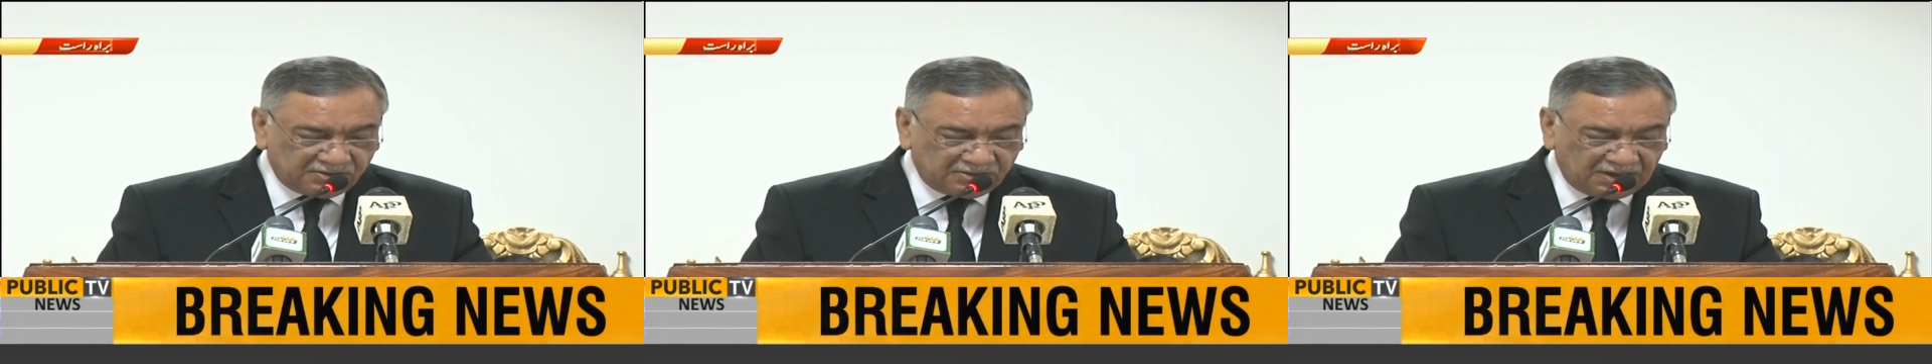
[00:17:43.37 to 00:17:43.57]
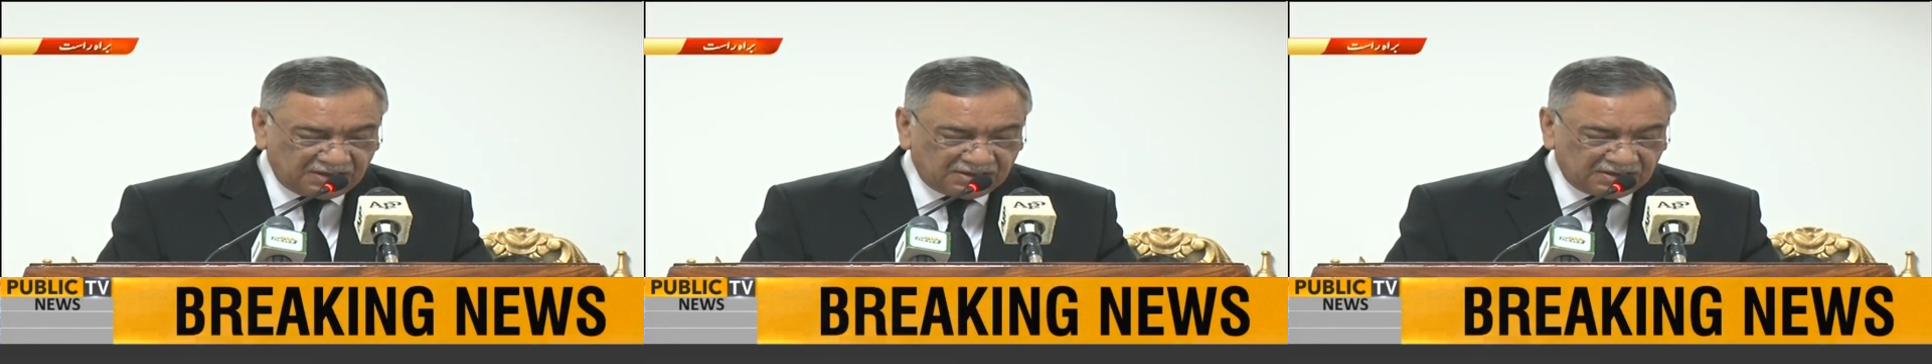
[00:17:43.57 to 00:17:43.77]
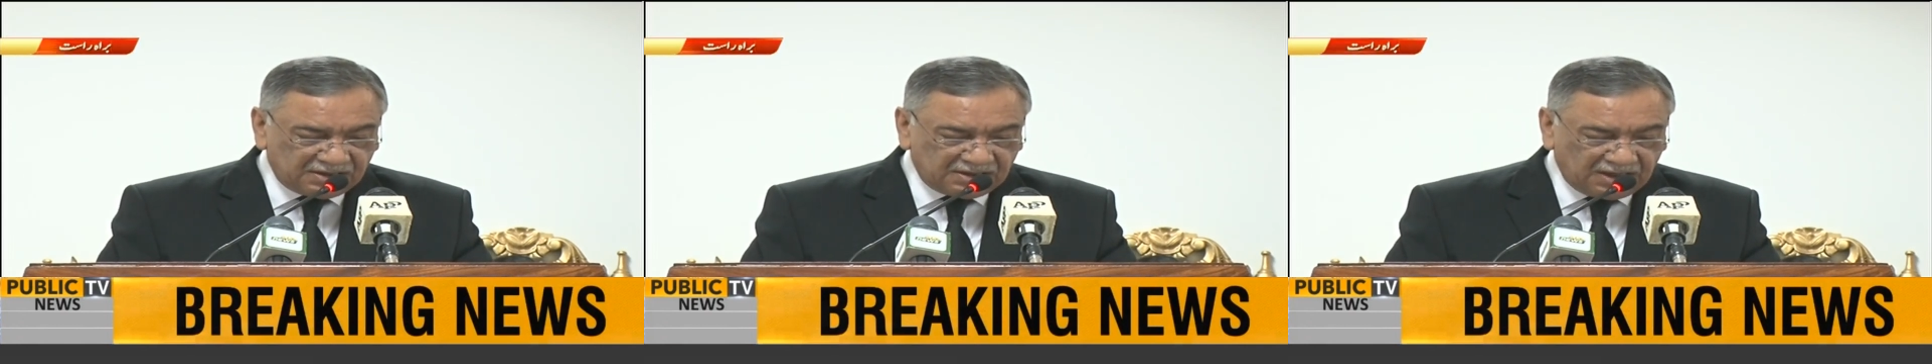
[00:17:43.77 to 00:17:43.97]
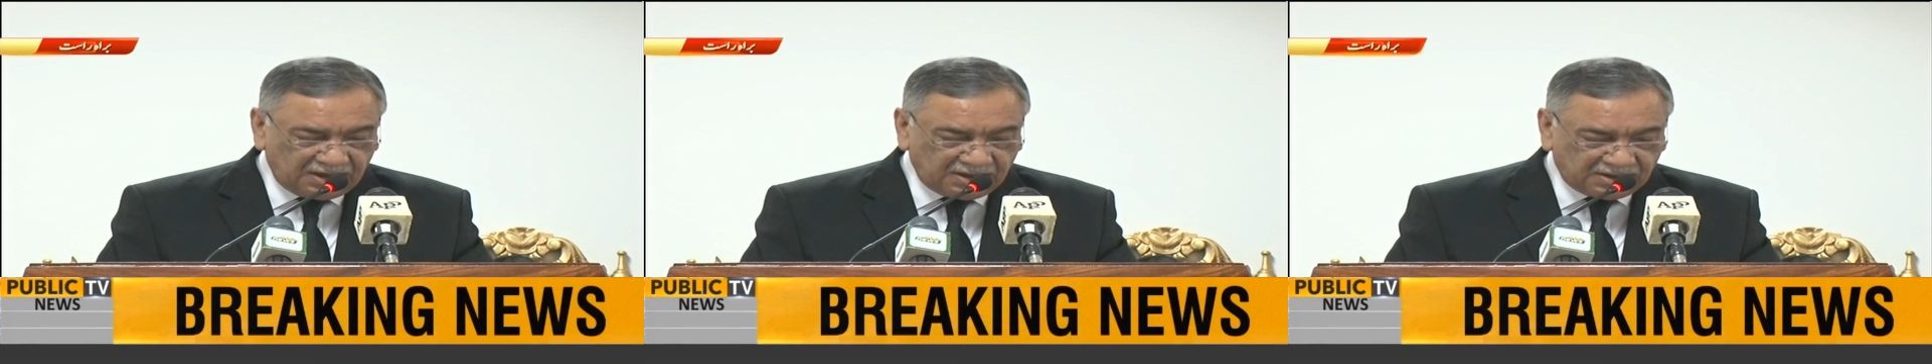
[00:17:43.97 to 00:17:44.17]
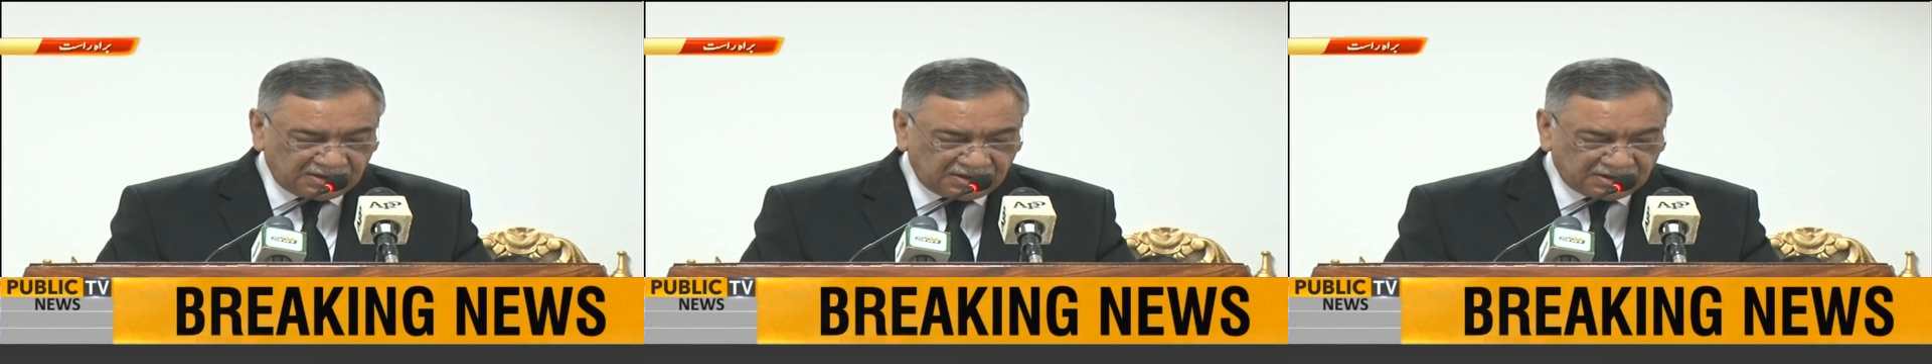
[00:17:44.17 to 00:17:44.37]
to
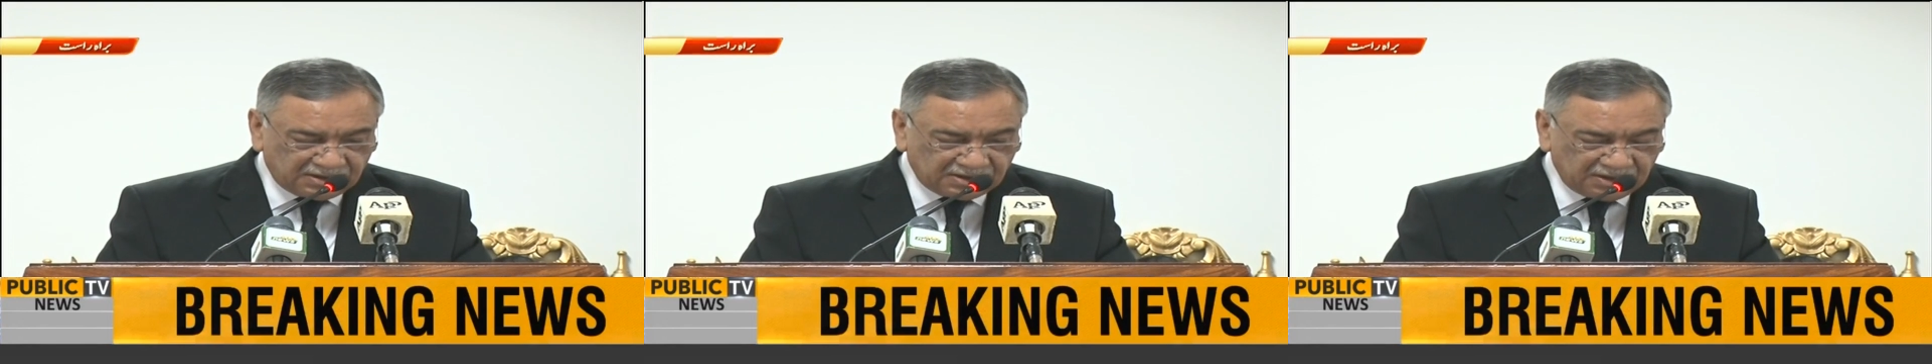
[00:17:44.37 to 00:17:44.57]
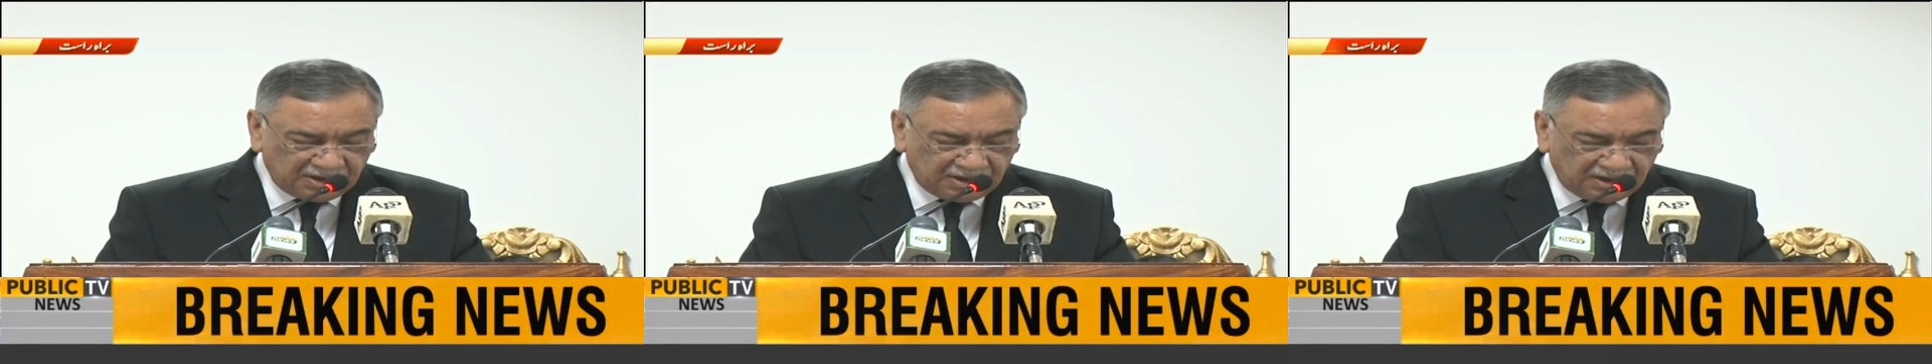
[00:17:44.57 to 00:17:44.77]
1990s,